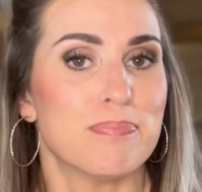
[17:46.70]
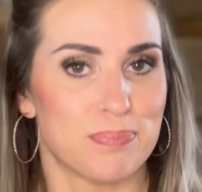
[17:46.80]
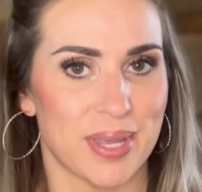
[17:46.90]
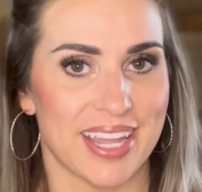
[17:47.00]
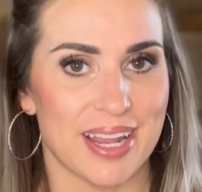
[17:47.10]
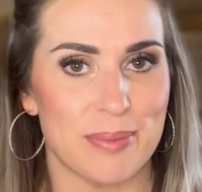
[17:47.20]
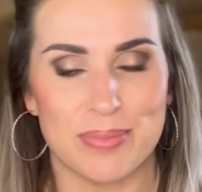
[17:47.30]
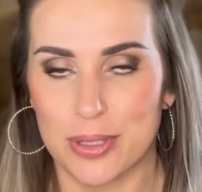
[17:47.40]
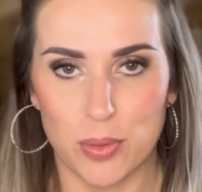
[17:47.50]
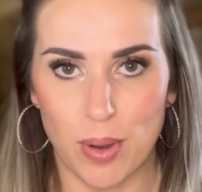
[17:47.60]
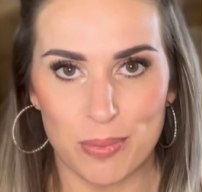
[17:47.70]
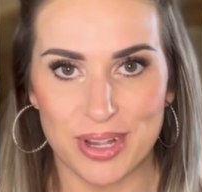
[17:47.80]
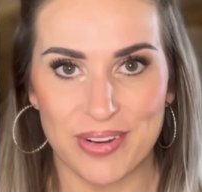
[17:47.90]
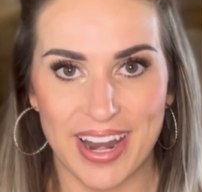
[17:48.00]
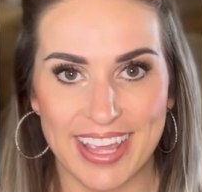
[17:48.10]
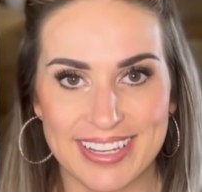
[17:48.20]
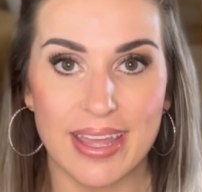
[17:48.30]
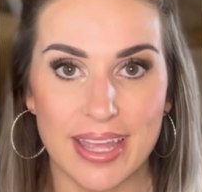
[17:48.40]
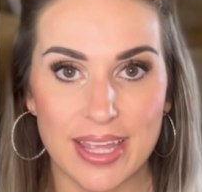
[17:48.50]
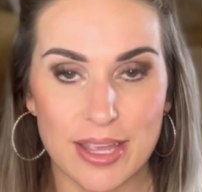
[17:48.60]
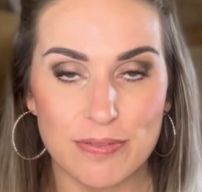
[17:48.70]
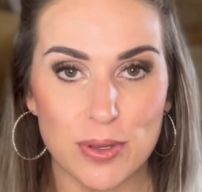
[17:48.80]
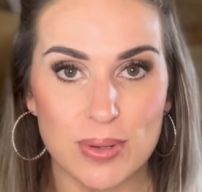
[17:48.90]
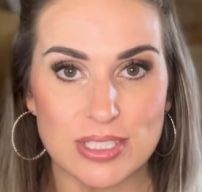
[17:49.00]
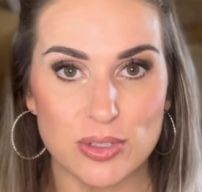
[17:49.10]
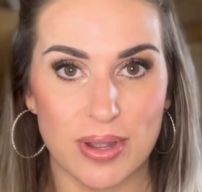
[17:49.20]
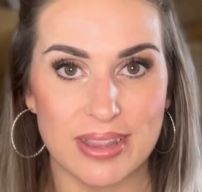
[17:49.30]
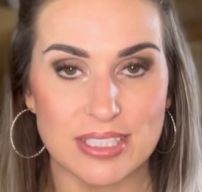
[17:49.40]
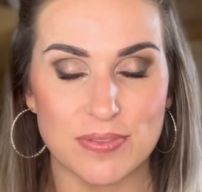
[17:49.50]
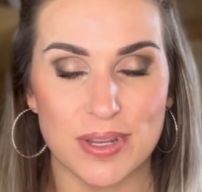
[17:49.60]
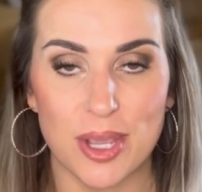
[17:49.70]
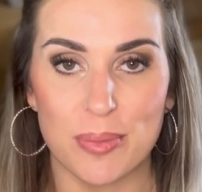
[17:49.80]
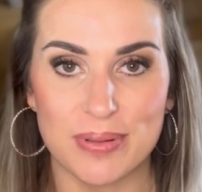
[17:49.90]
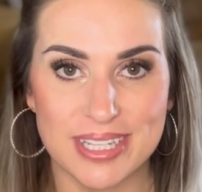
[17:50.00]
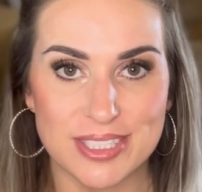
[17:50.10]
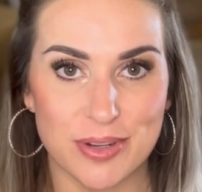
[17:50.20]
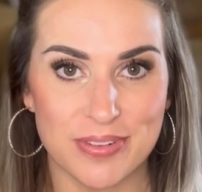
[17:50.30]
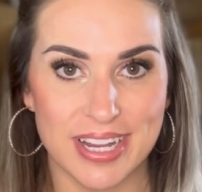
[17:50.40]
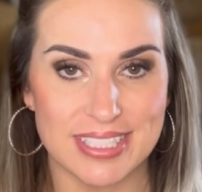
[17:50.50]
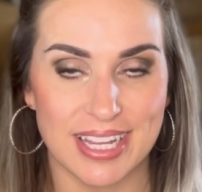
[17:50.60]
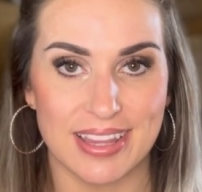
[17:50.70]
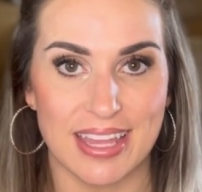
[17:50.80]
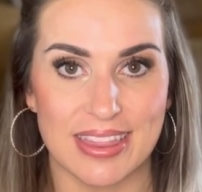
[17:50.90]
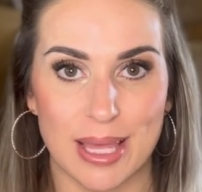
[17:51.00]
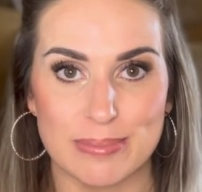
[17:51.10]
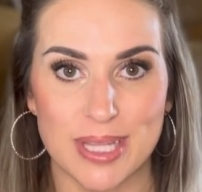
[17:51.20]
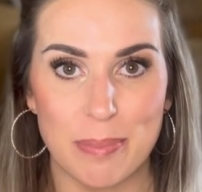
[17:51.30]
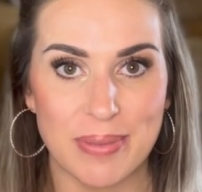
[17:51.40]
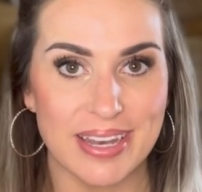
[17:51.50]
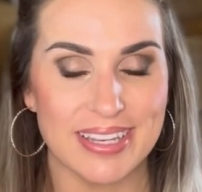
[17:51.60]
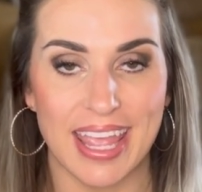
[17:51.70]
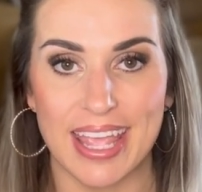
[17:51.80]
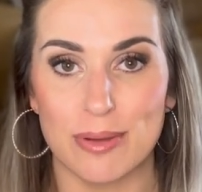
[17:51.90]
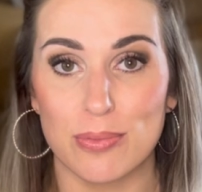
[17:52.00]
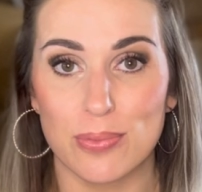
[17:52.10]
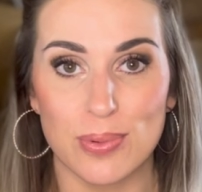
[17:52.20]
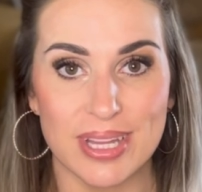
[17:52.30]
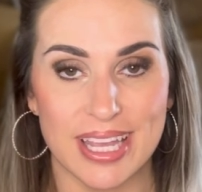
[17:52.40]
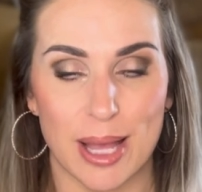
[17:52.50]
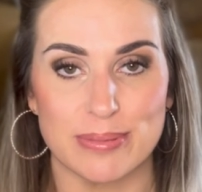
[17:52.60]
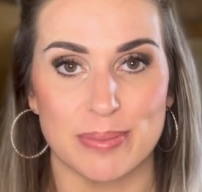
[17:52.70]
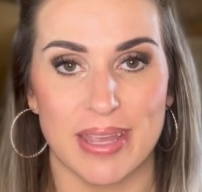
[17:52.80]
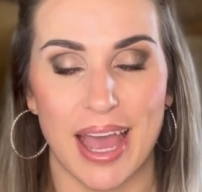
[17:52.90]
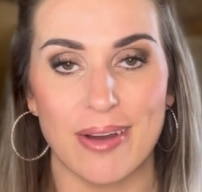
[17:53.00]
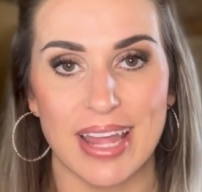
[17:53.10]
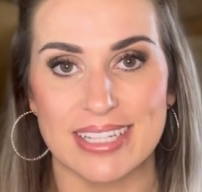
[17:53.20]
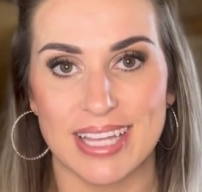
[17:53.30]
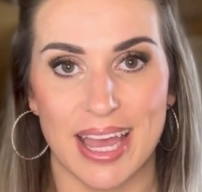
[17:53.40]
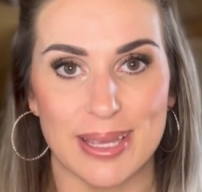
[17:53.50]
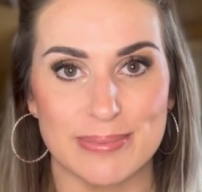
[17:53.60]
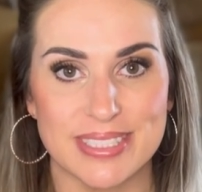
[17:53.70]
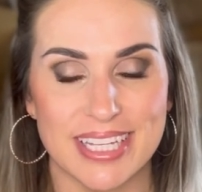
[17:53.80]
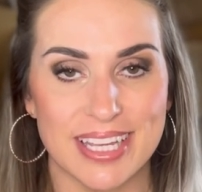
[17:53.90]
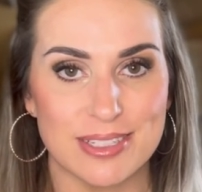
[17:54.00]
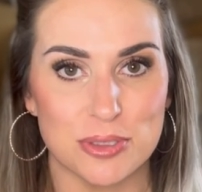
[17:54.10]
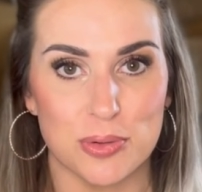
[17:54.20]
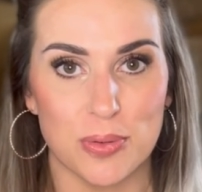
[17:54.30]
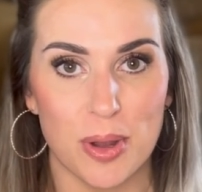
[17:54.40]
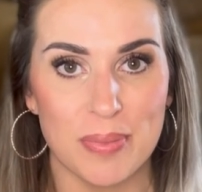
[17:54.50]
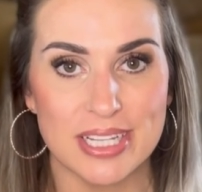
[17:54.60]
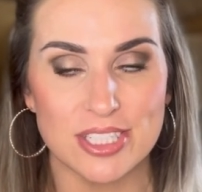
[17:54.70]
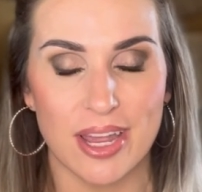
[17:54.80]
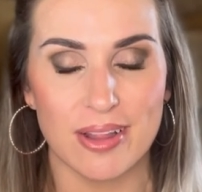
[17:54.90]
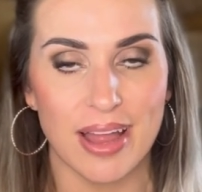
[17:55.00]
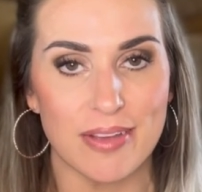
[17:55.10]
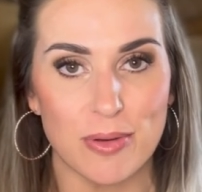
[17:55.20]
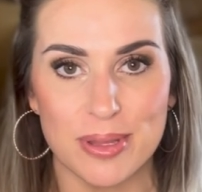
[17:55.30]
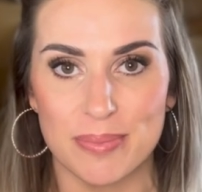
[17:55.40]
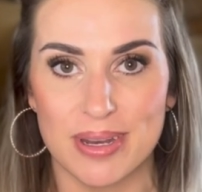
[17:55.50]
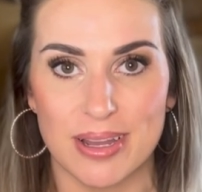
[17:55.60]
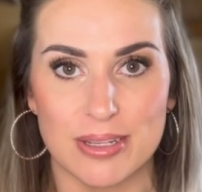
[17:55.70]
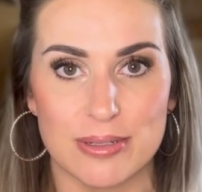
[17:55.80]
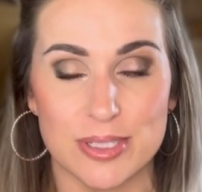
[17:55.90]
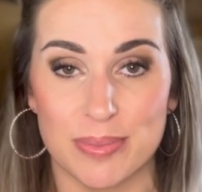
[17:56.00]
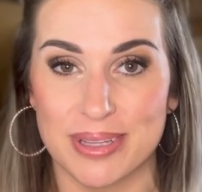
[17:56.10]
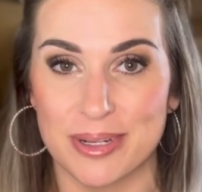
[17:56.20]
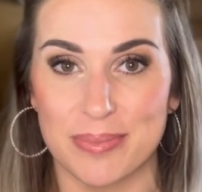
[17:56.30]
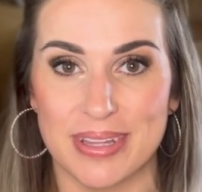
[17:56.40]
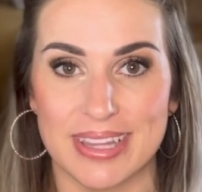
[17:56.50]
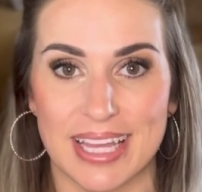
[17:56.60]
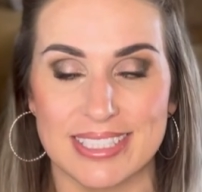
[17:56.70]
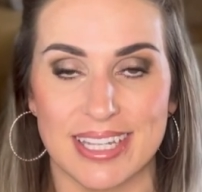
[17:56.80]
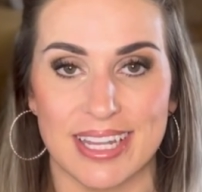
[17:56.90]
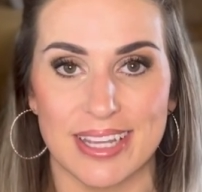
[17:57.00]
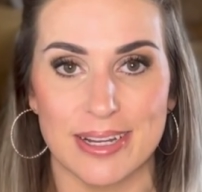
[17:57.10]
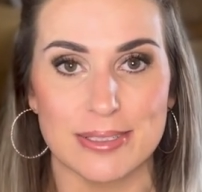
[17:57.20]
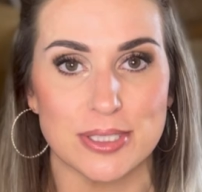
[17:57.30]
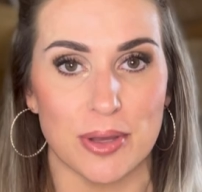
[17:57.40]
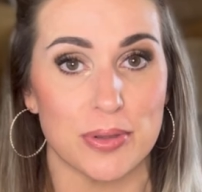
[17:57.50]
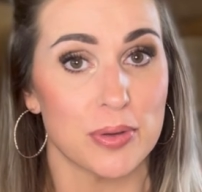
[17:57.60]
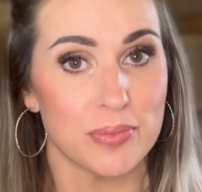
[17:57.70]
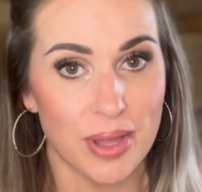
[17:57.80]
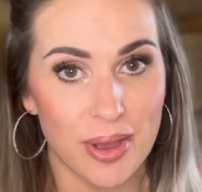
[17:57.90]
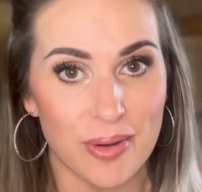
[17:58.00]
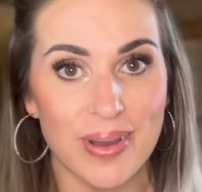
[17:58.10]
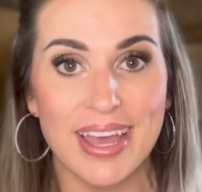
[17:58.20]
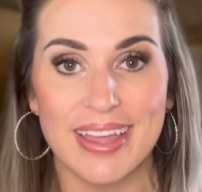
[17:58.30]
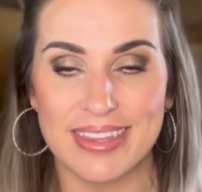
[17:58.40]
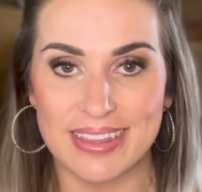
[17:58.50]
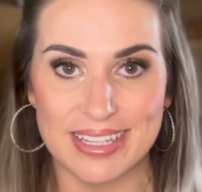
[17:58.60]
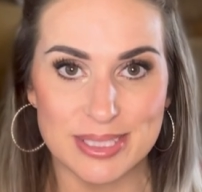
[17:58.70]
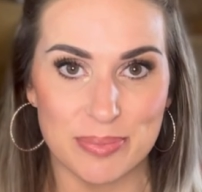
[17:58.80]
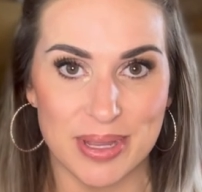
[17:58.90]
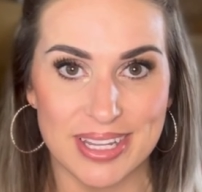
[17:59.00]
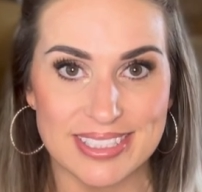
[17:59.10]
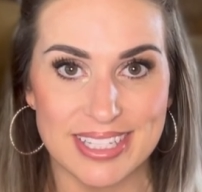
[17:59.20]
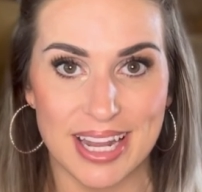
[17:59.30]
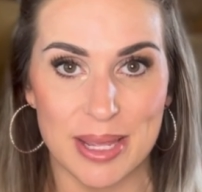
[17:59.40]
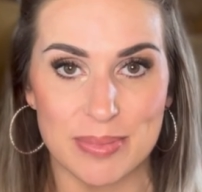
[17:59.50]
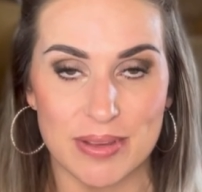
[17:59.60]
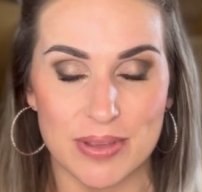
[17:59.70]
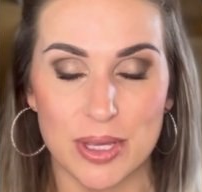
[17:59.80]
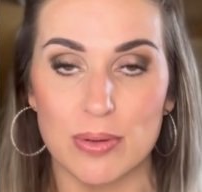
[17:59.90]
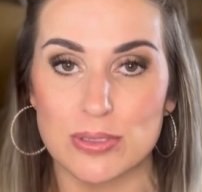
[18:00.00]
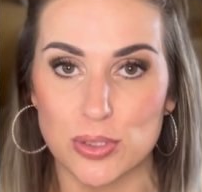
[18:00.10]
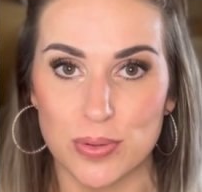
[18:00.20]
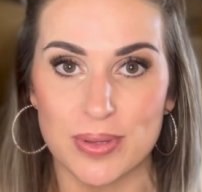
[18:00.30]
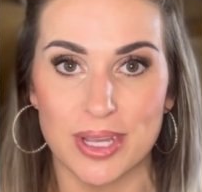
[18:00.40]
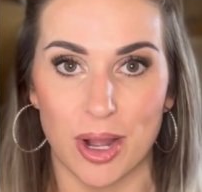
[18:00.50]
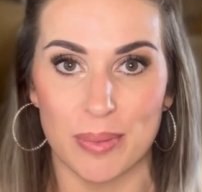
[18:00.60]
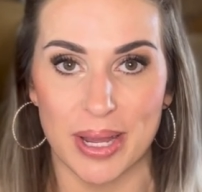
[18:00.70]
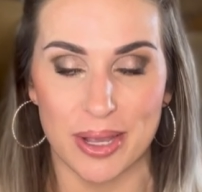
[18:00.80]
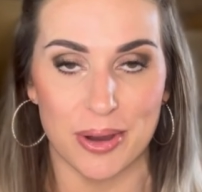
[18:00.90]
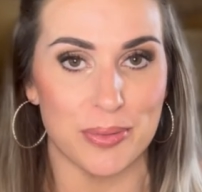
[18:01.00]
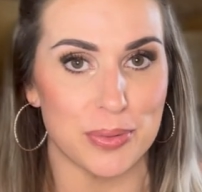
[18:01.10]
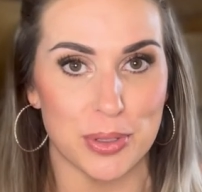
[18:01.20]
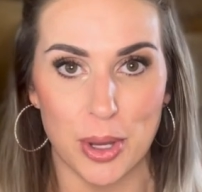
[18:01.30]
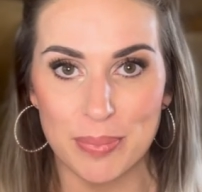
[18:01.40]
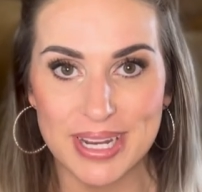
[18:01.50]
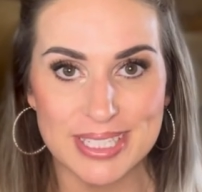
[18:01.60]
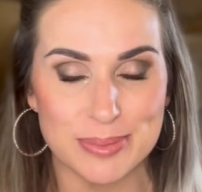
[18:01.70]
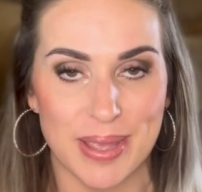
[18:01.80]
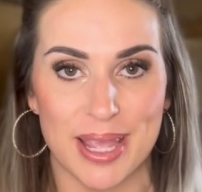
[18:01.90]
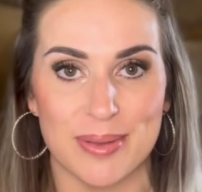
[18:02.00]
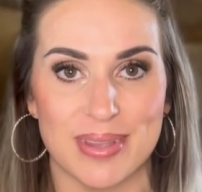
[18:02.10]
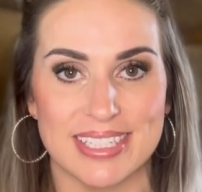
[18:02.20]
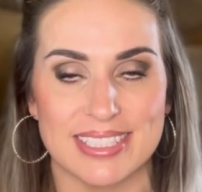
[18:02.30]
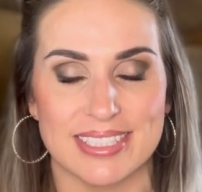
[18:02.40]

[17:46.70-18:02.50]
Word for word: Pick it up, you won't regret it. If you enjoyed this video, please don't forget to hit that thumbs up button. It really helps me out as I am seeking to grow my channel. I've only been on YouTube a little bit less than a year, so you know that these opinions that I am giving you truly are my own. Nobody is paying me to